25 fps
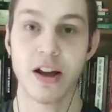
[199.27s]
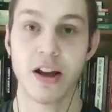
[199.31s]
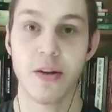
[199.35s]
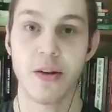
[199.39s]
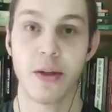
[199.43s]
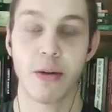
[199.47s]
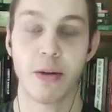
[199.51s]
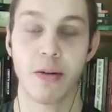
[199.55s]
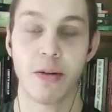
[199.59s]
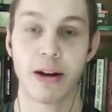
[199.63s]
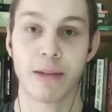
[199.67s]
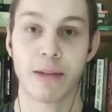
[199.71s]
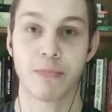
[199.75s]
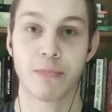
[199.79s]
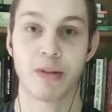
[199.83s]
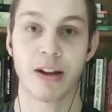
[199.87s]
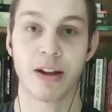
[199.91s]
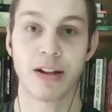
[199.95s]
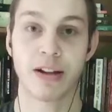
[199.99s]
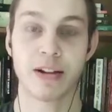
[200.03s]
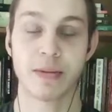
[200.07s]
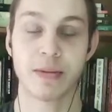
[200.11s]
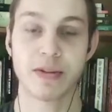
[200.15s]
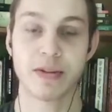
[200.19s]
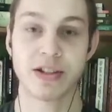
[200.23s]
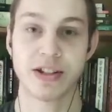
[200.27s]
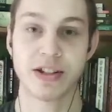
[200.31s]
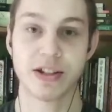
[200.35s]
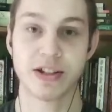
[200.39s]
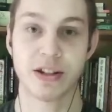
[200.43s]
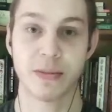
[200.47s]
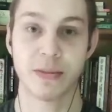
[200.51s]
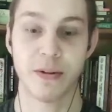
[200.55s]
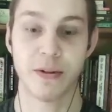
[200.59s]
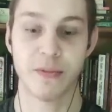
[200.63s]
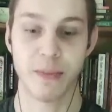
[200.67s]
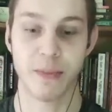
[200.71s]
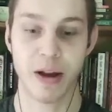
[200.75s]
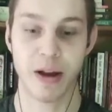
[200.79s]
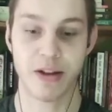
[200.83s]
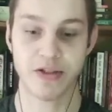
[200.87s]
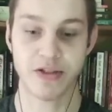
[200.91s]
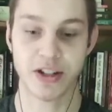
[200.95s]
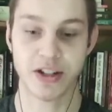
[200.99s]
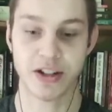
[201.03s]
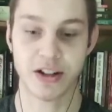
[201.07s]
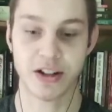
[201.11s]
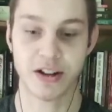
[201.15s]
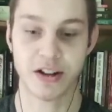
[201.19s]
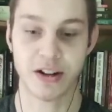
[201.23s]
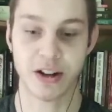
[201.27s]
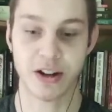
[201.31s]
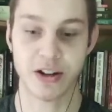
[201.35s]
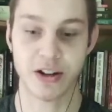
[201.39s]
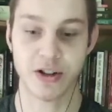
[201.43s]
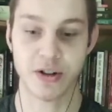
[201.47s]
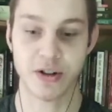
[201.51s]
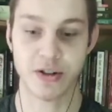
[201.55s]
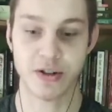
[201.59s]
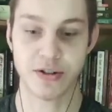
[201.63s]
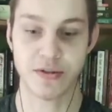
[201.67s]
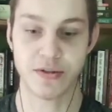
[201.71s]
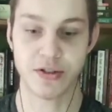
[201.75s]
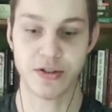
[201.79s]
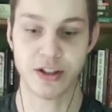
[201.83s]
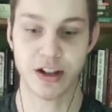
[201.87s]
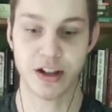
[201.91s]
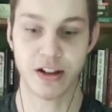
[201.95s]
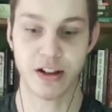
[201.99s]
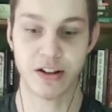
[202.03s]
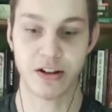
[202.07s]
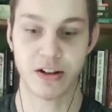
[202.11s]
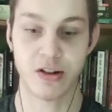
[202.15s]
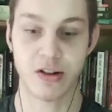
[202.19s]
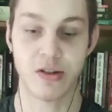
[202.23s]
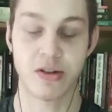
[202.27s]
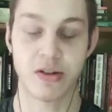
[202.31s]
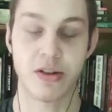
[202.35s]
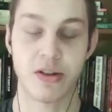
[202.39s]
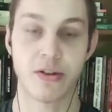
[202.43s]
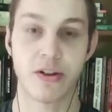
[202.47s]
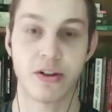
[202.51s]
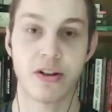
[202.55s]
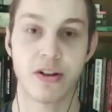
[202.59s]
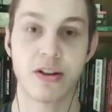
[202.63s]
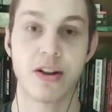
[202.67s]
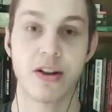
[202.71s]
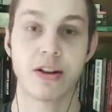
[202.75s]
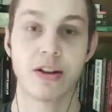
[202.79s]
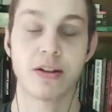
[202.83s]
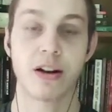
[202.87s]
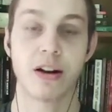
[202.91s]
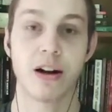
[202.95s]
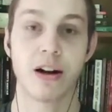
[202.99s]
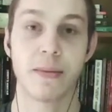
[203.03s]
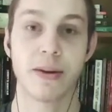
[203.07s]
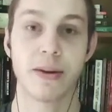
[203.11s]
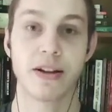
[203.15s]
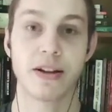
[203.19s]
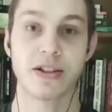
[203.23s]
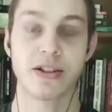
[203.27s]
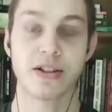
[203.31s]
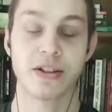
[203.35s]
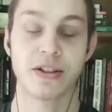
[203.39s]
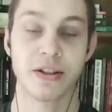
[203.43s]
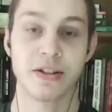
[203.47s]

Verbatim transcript: They want to bring them a system of Mao Zedong and Joseph Stalin and all the other communist,